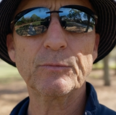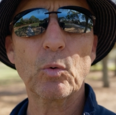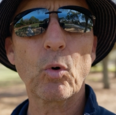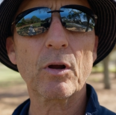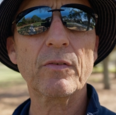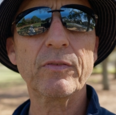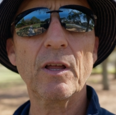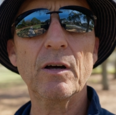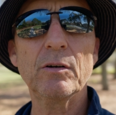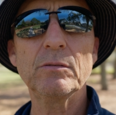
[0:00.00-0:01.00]

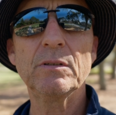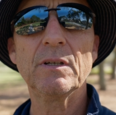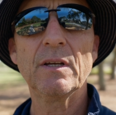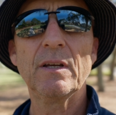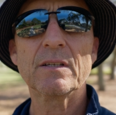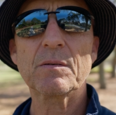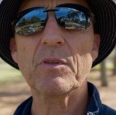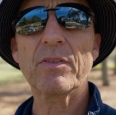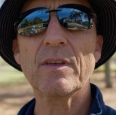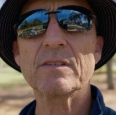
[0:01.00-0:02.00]
workflow, some of
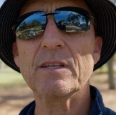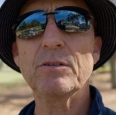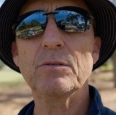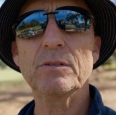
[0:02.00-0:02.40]
the things I do